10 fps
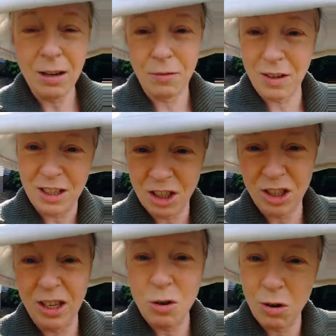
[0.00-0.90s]
of
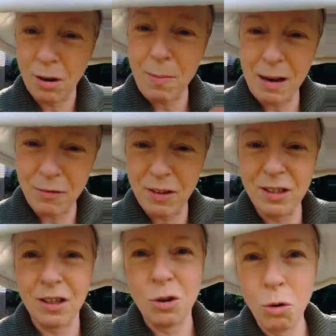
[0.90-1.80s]
condition that you're going to
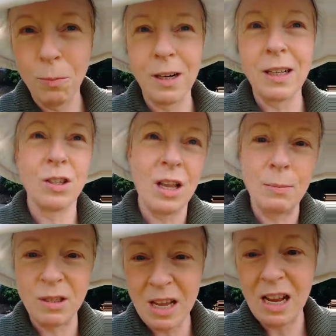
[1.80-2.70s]
manifest in your body the
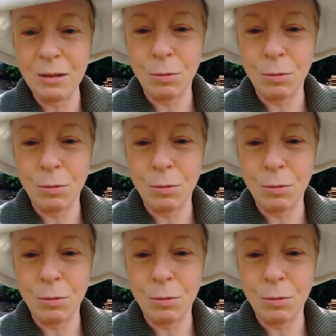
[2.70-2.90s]
same as theirs,